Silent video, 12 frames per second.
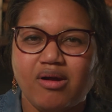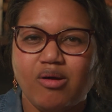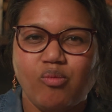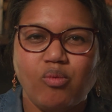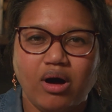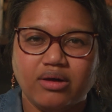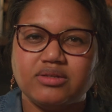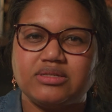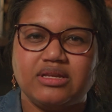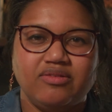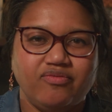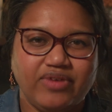walls
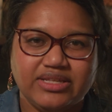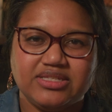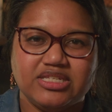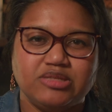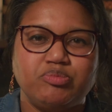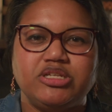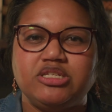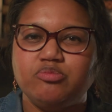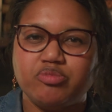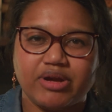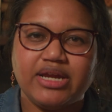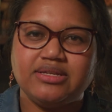and fences, but to
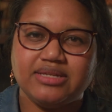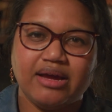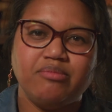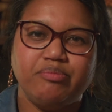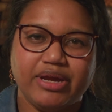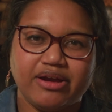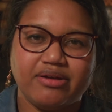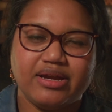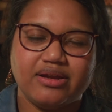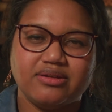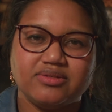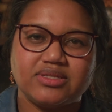break down
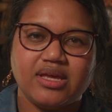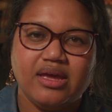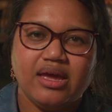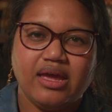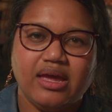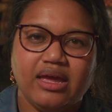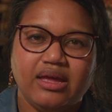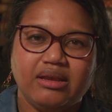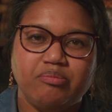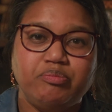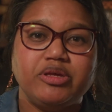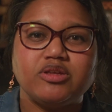barriers
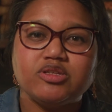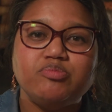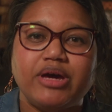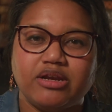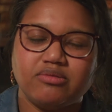and build better